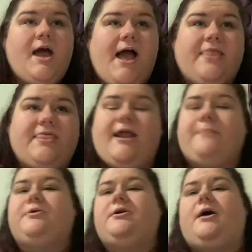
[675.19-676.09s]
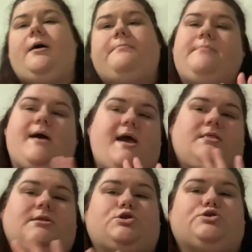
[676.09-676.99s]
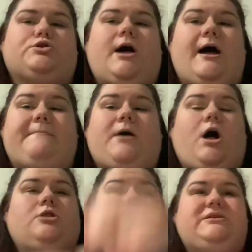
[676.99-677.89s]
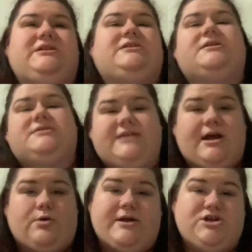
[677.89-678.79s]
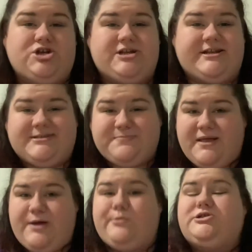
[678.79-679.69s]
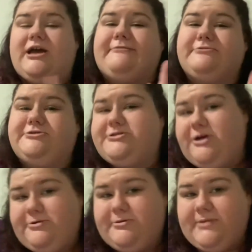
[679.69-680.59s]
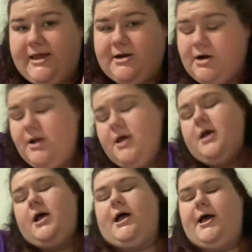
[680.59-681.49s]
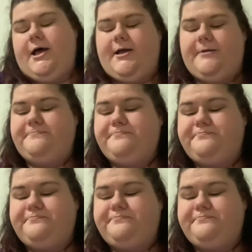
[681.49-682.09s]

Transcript: And then I put up my little Halloween decoration display, which I will show you later. And